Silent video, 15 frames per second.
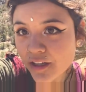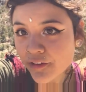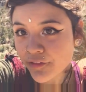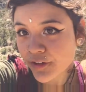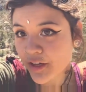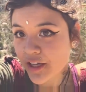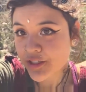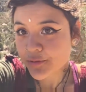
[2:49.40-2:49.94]
If
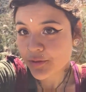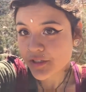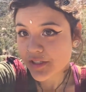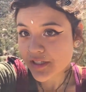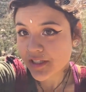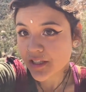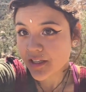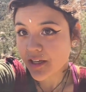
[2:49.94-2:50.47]
you guys were to
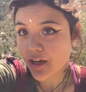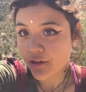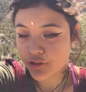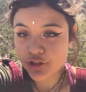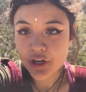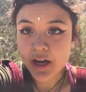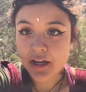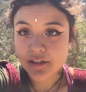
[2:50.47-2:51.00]
see how
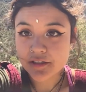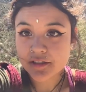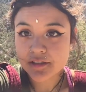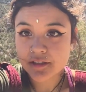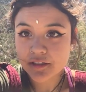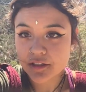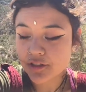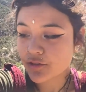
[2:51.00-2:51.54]

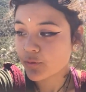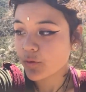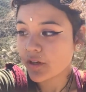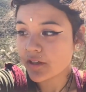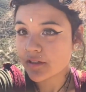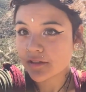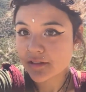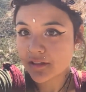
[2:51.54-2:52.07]
trash this
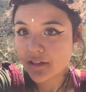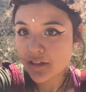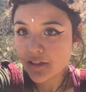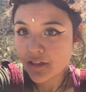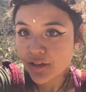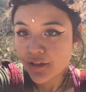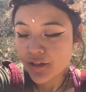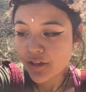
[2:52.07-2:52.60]
was,
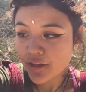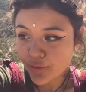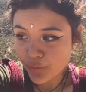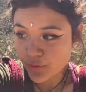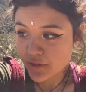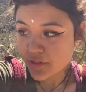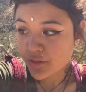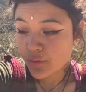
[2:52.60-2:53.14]
it
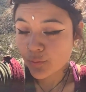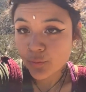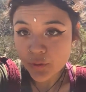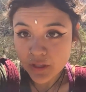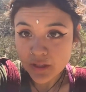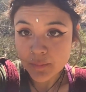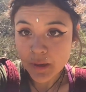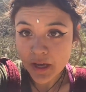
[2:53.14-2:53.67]
was
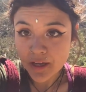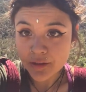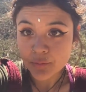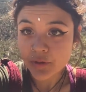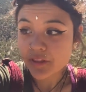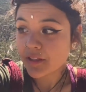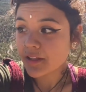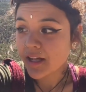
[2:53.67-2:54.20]
really bad
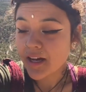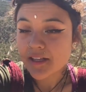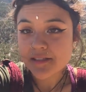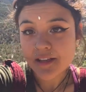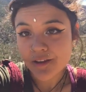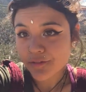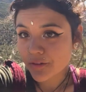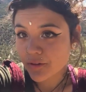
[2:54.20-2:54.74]
with glass
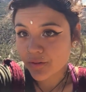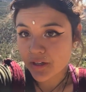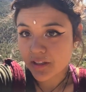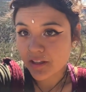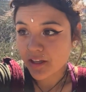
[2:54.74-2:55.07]
everywhere.